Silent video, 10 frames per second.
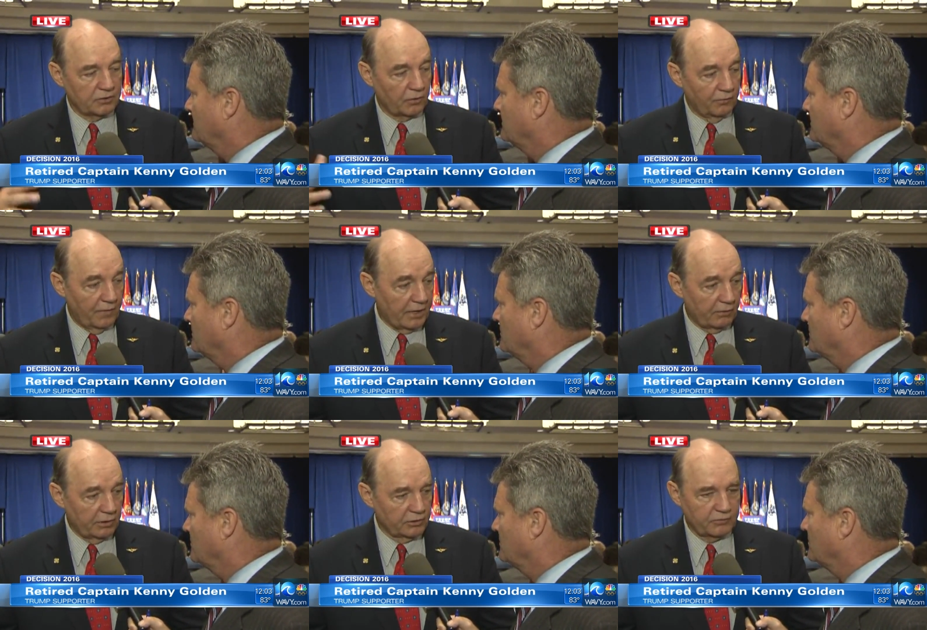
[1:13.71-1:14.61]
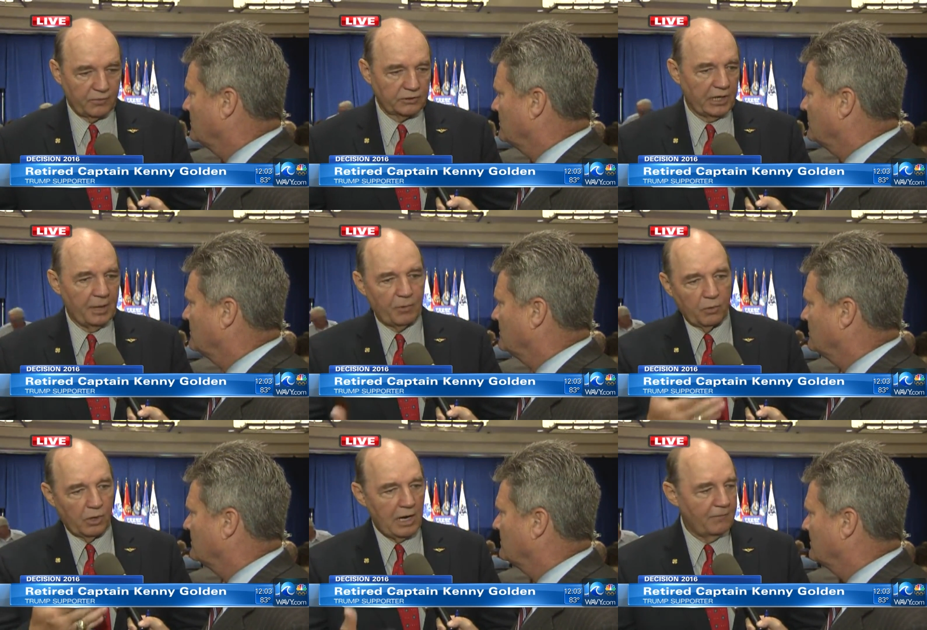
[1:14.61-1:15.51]
Speaker 1: it so veterans, for example,
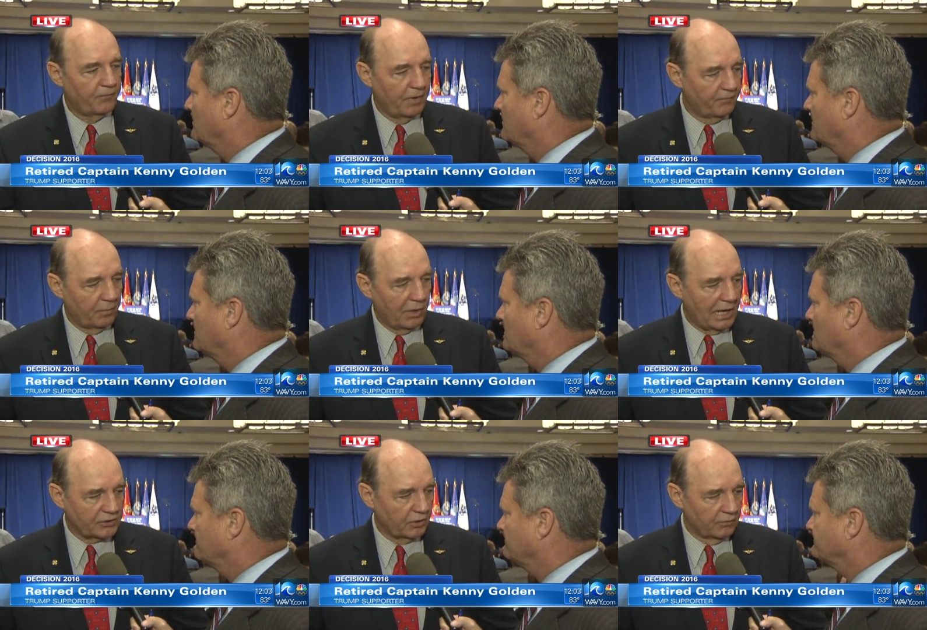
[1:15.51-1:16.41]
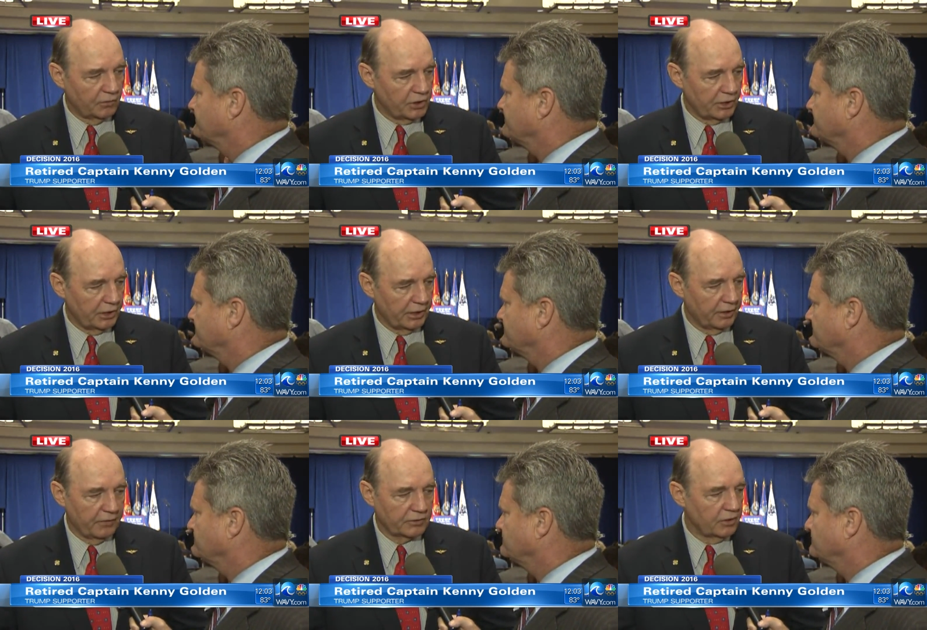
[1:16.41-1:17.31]
where I'm from, from Blackstone, Virginia here,
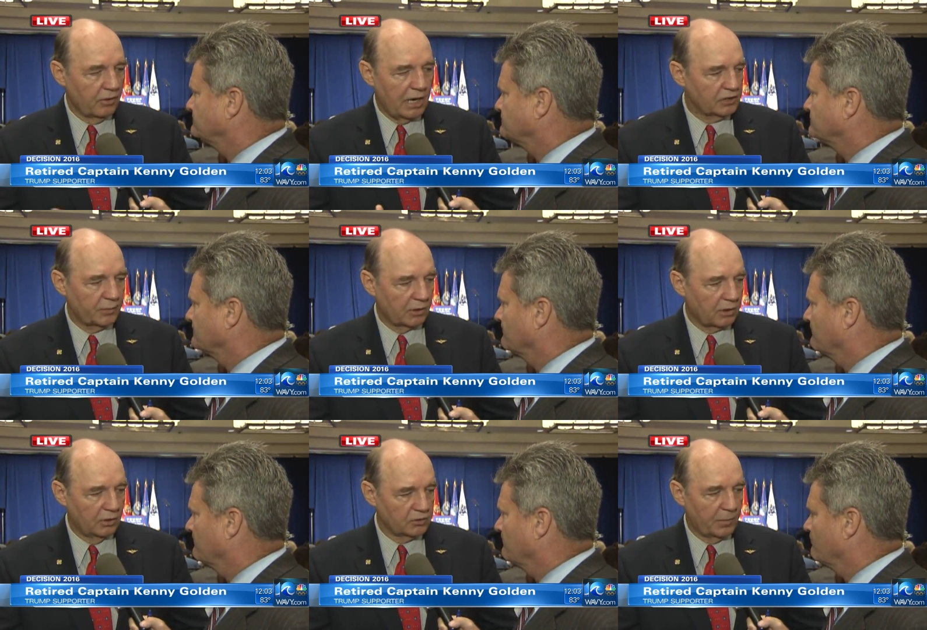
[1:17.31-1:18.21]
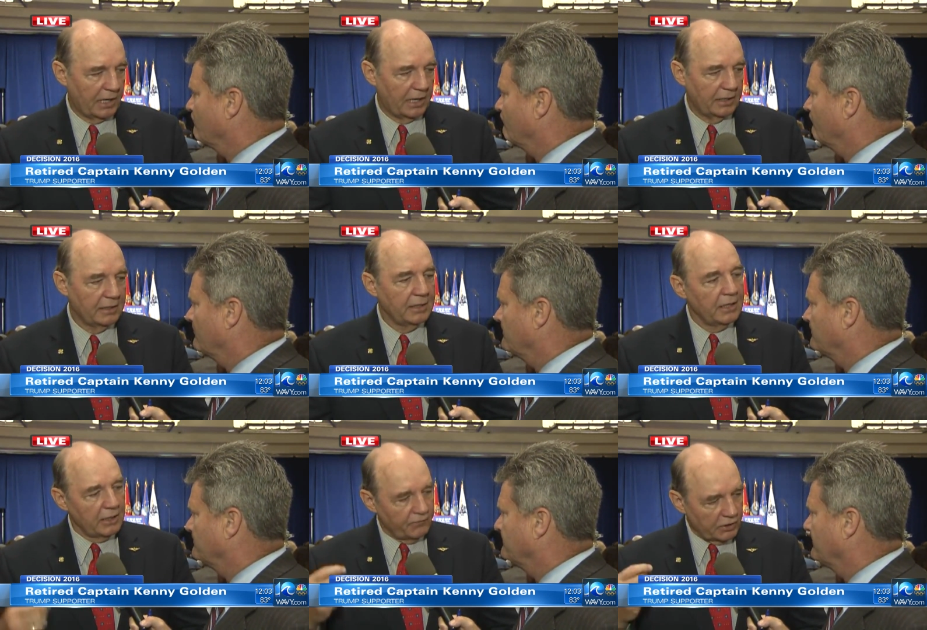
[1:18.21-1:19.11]
there's no hospital close by.
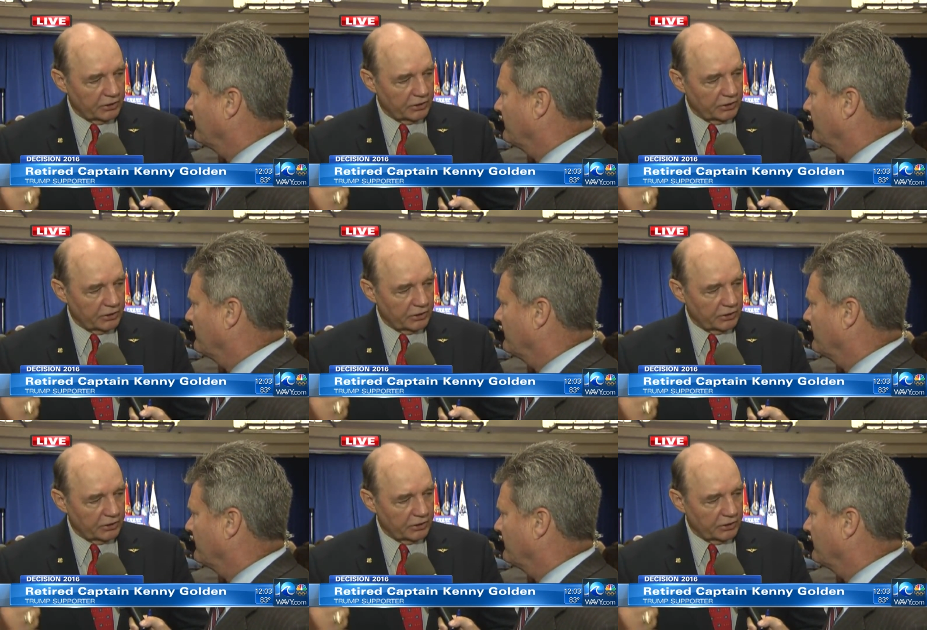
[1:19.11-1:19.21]
If you